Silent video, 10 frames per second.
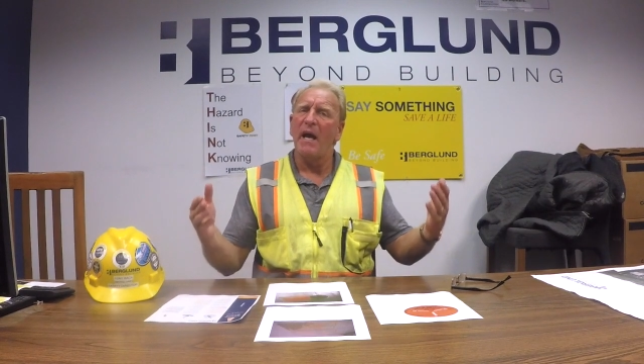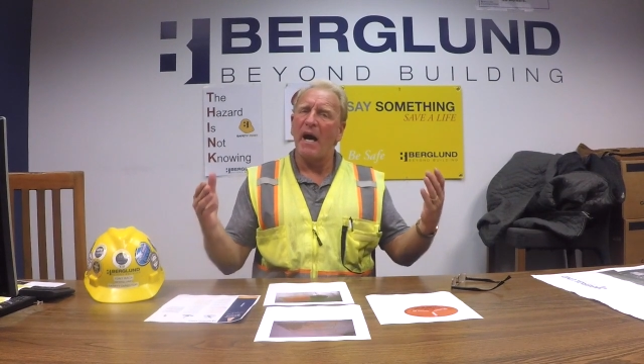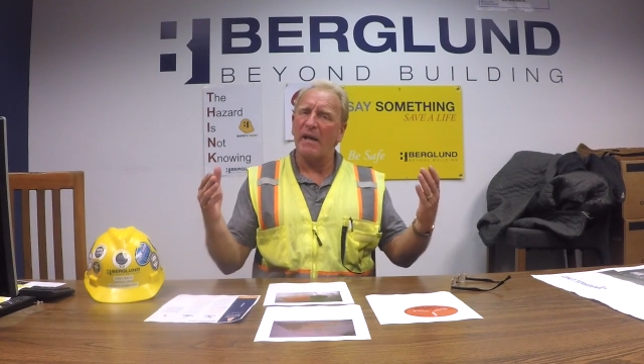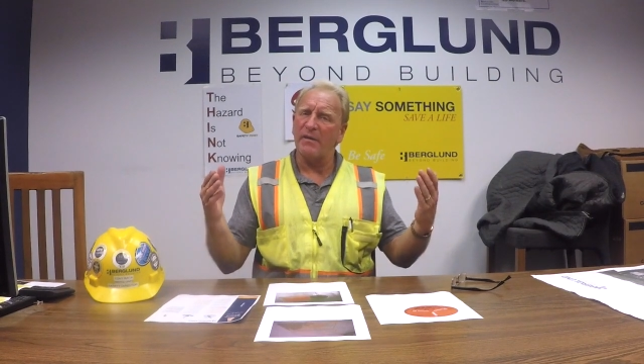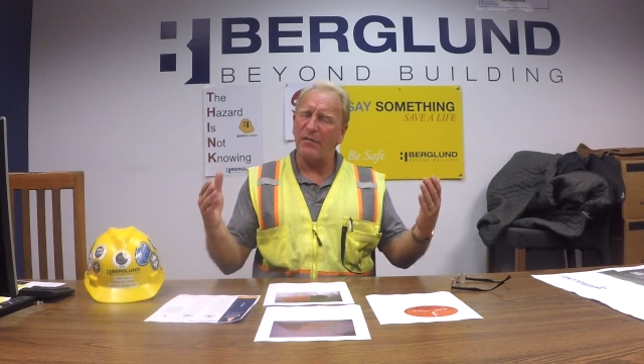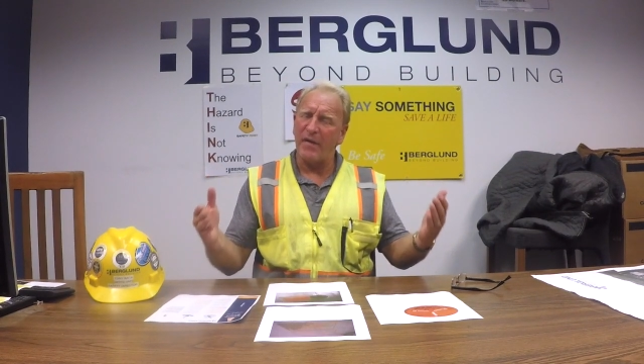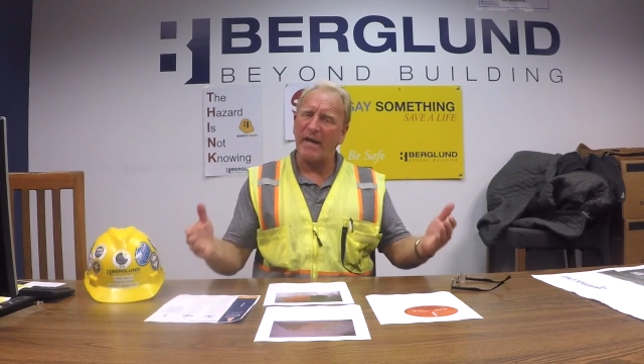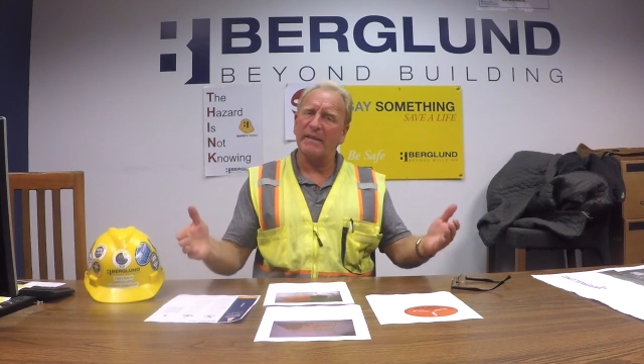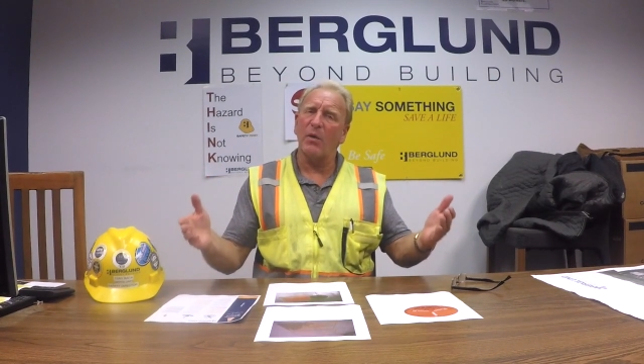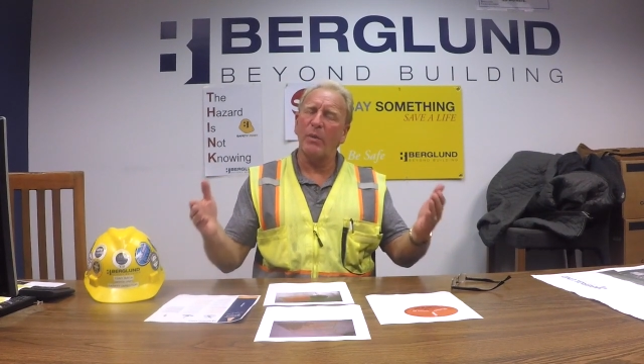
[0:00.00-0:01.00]
on the
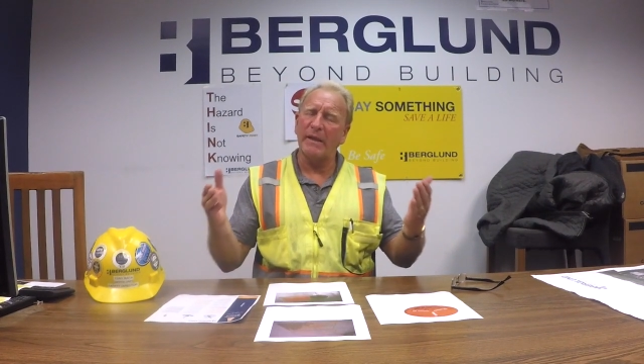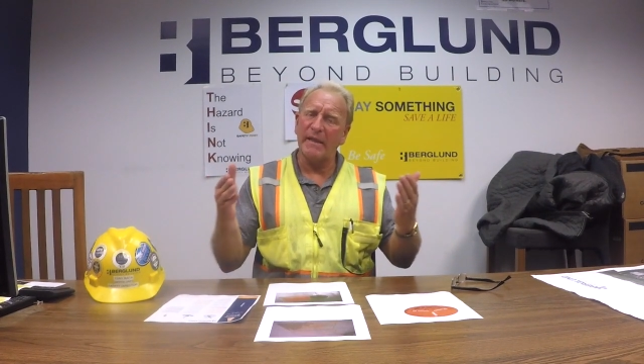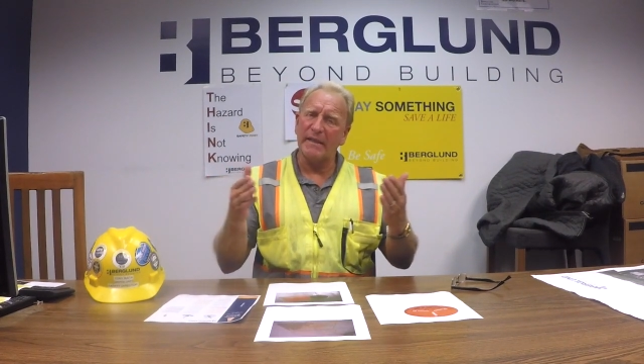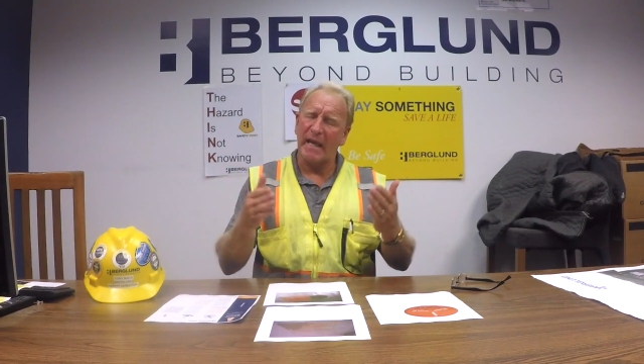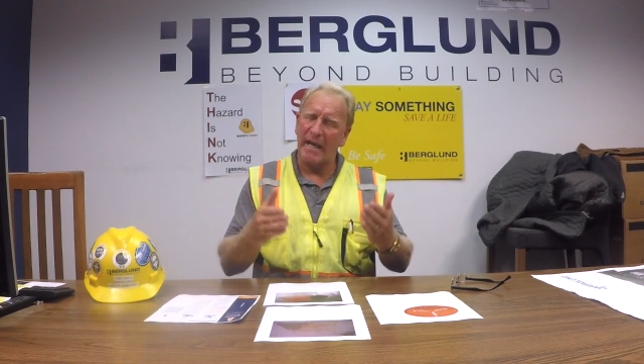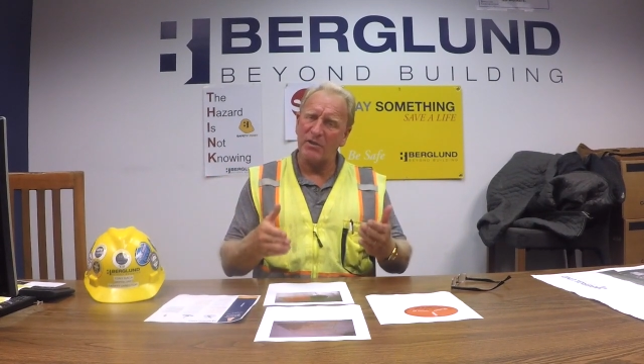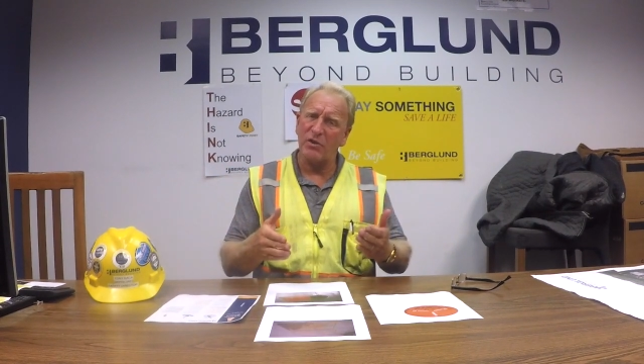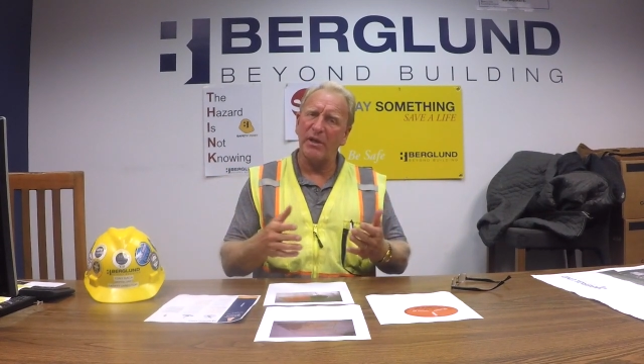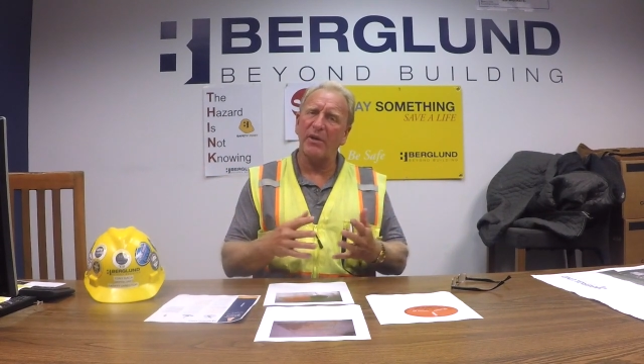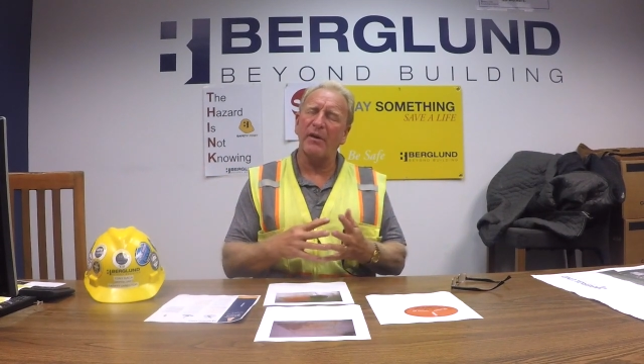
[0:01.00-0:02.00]
fact that we need to
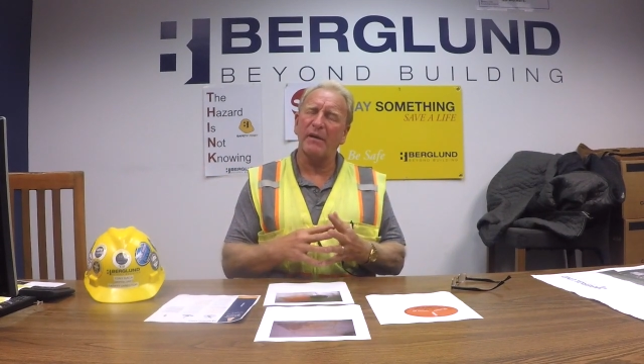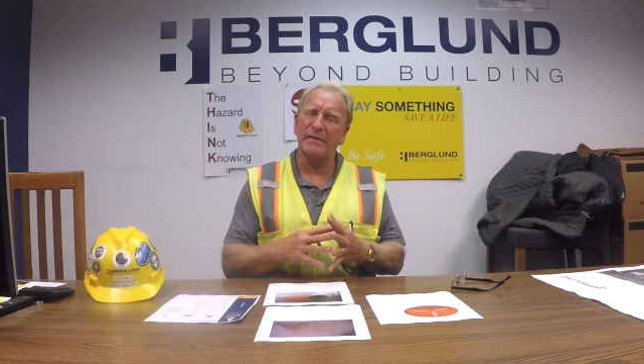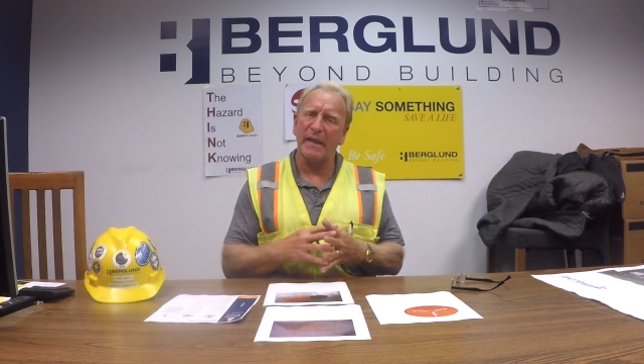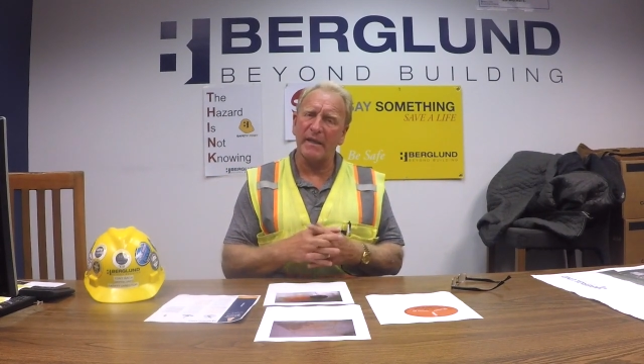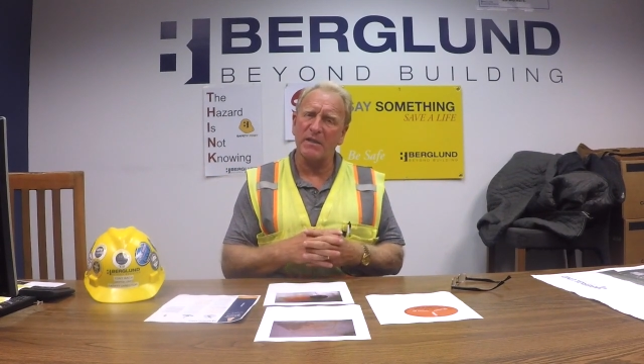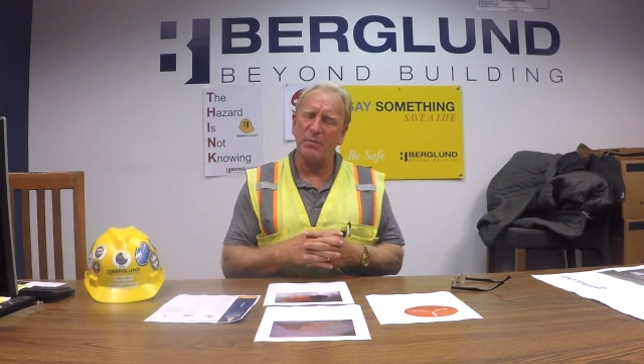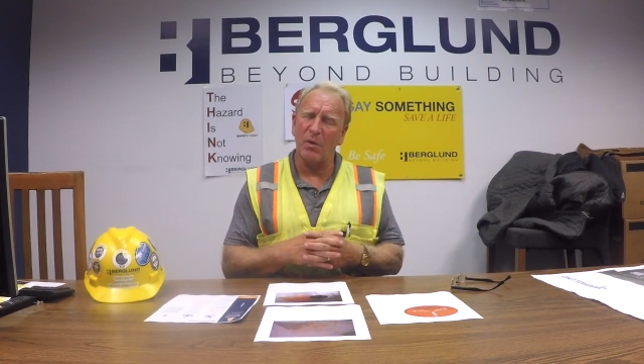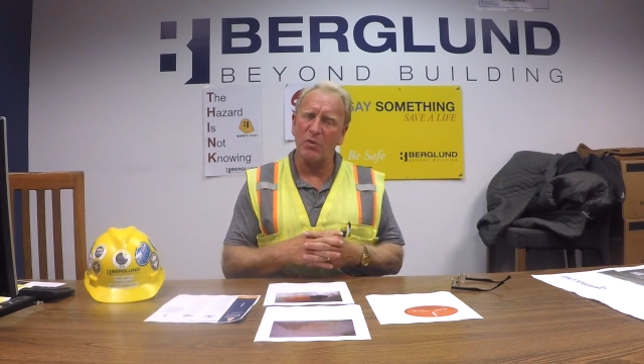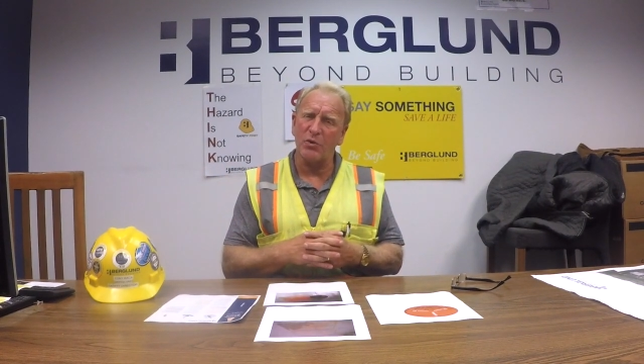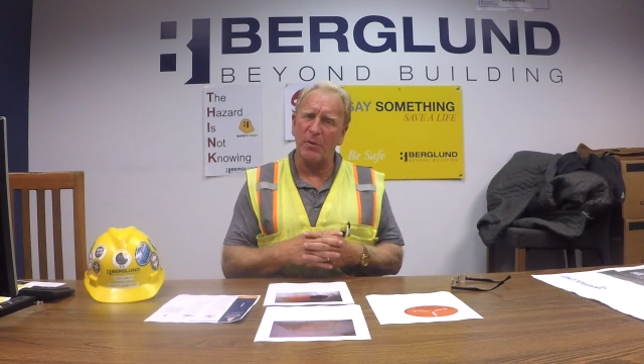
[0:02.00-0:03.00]
engineer out that
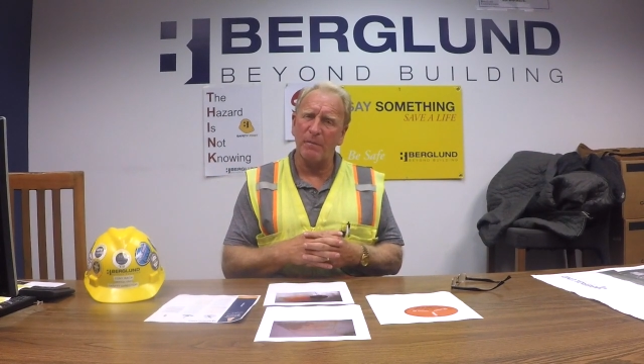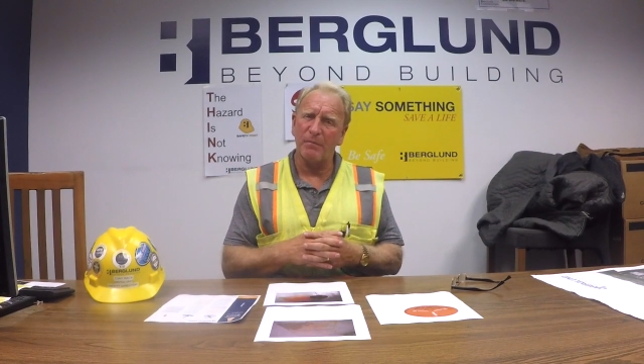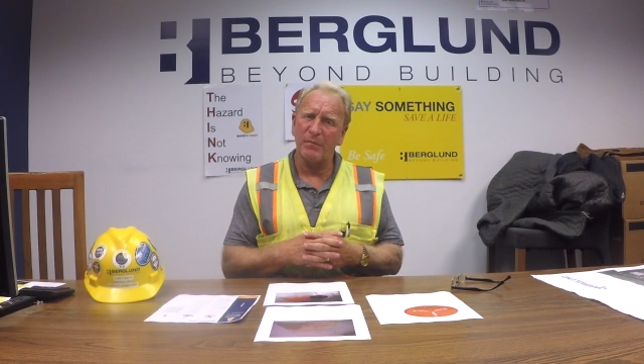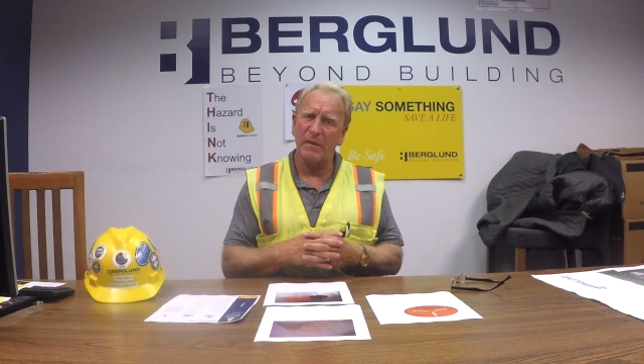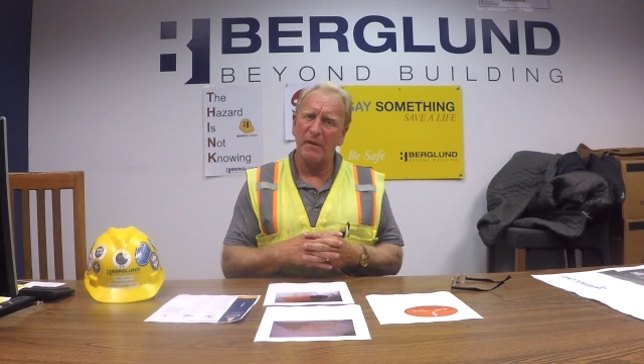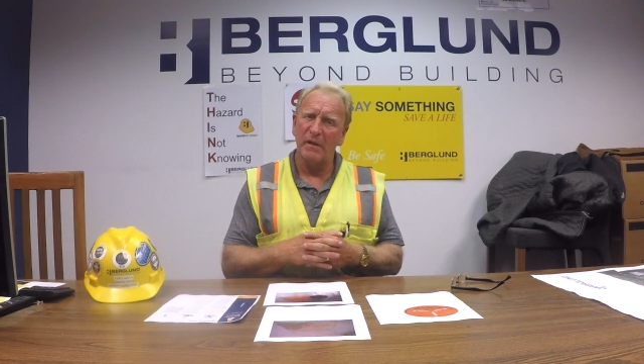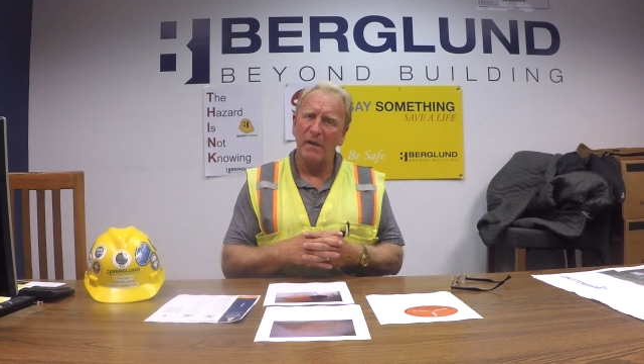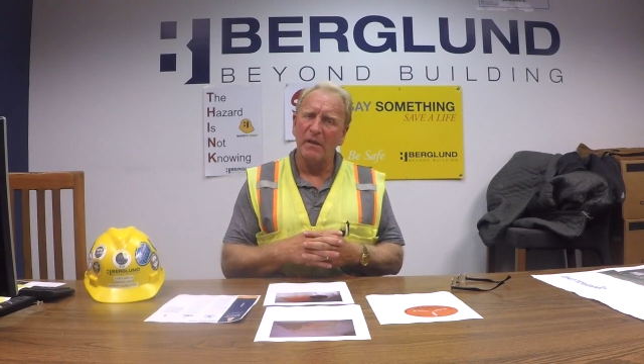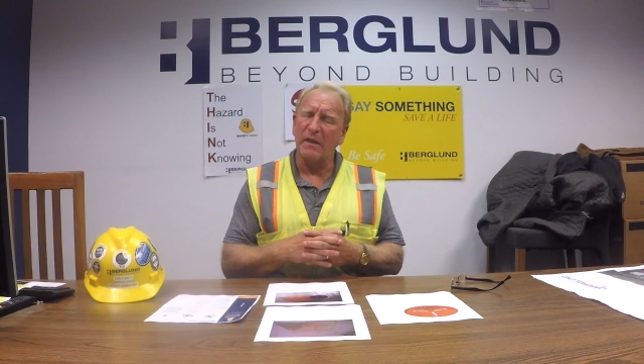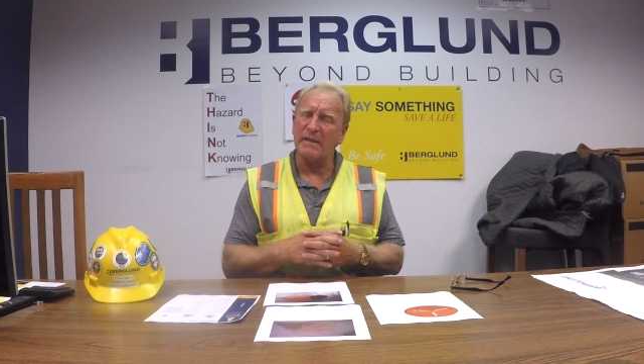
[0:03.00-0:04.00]
exposure.
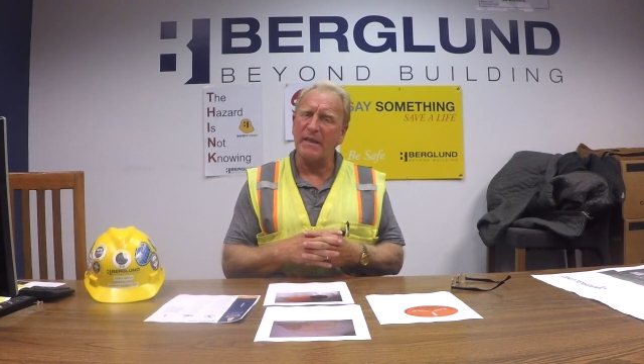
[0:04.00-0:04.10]
Let's